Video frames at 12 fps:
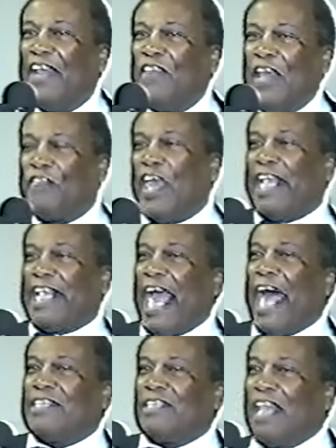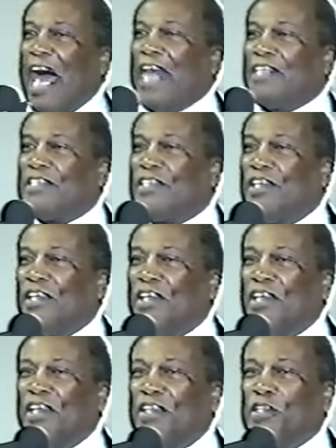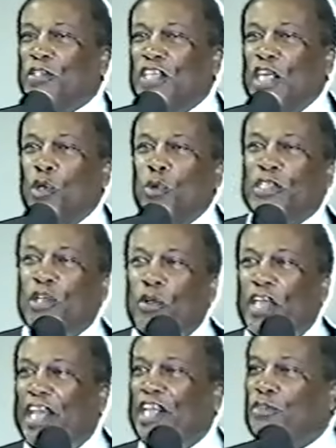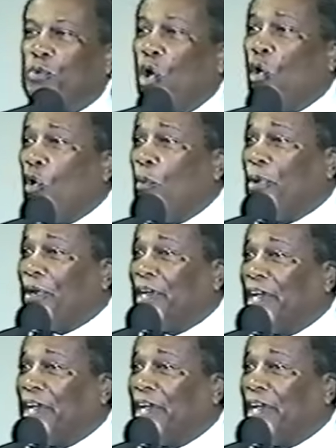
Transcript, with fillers: that they cast lots to see who was going to get his robe.